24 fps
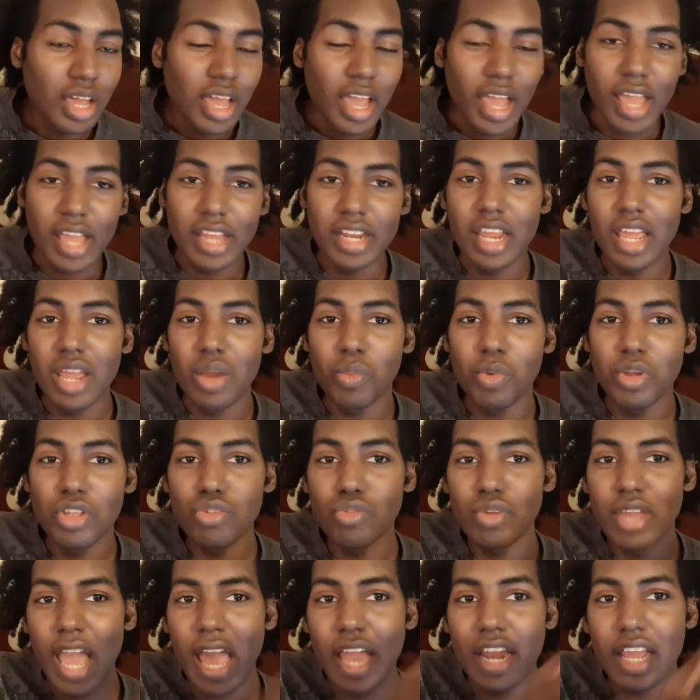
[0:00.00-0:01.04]
And then when you
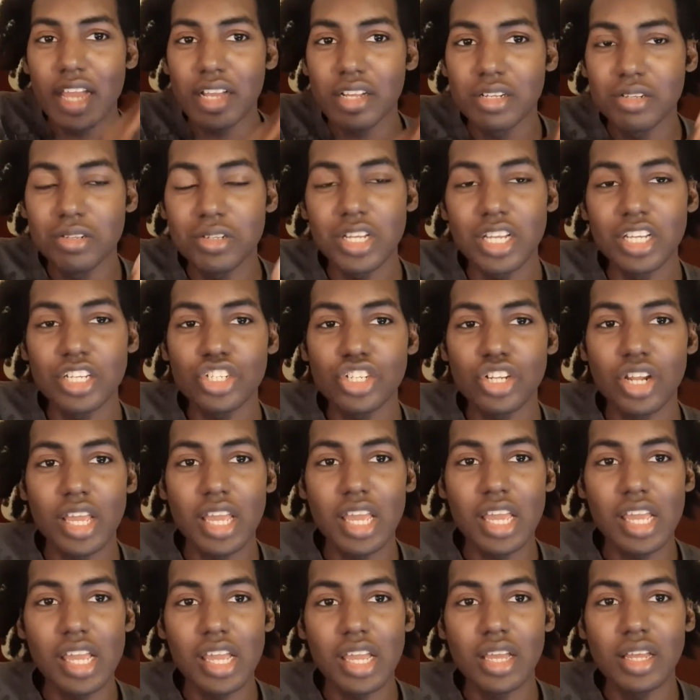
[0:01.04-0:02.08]
got that conditioner
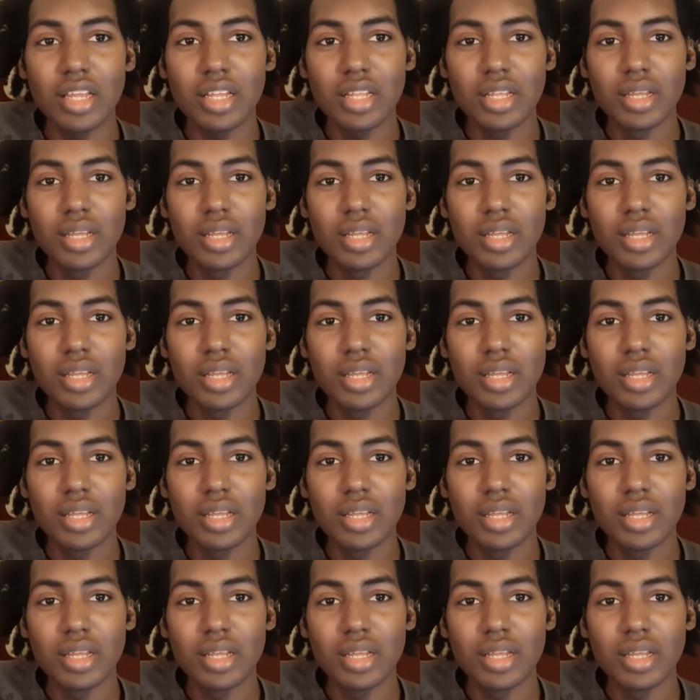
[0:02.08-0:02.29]
in,